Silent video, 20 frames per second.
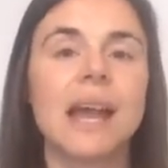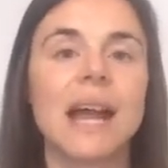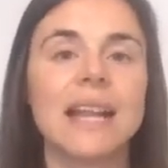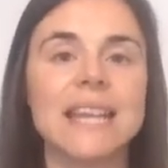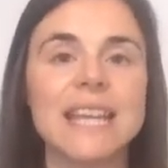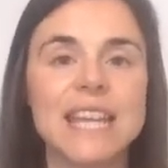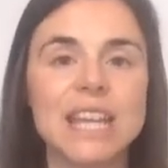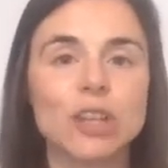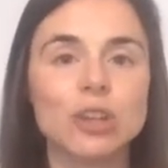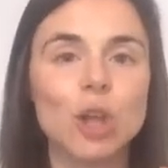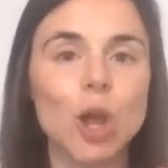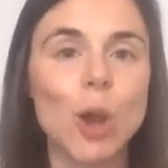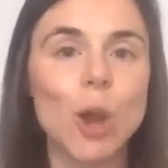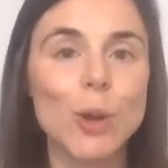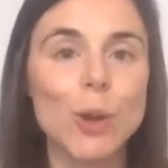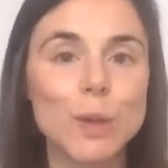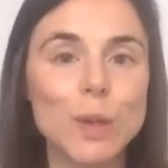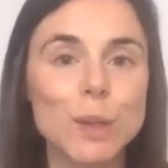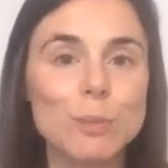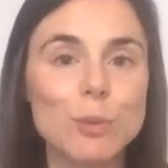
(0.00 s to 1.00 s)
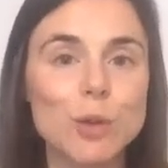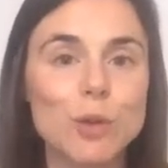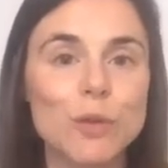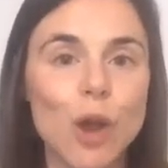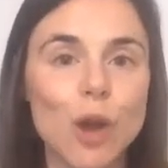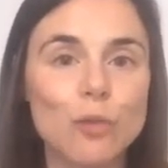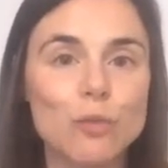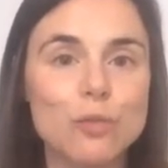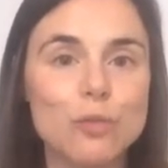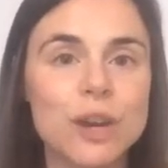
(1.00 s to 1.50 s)
and he can only move
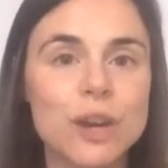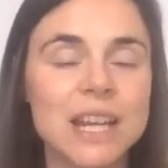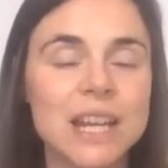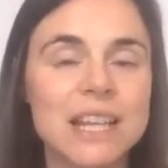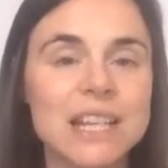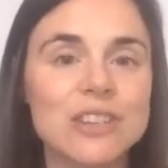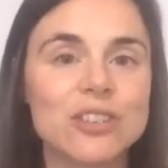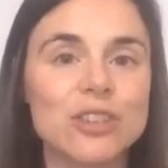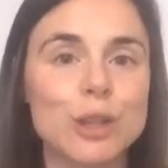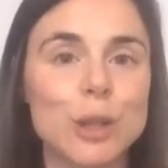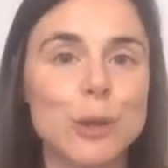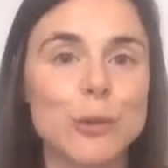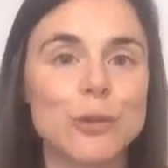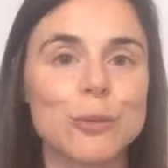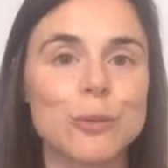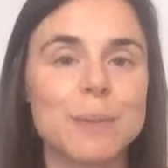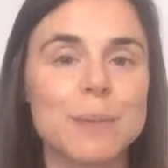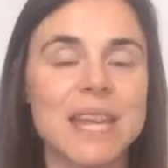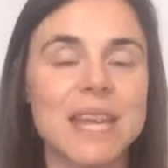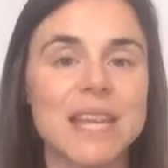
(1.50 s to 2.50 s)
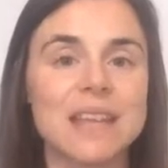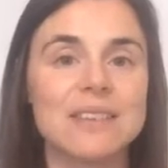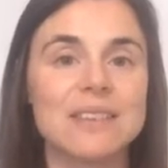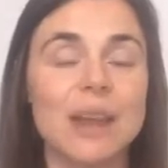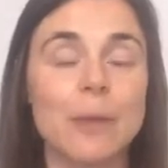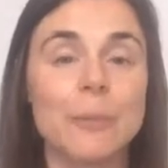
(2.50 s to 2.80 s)
at a really slow speed,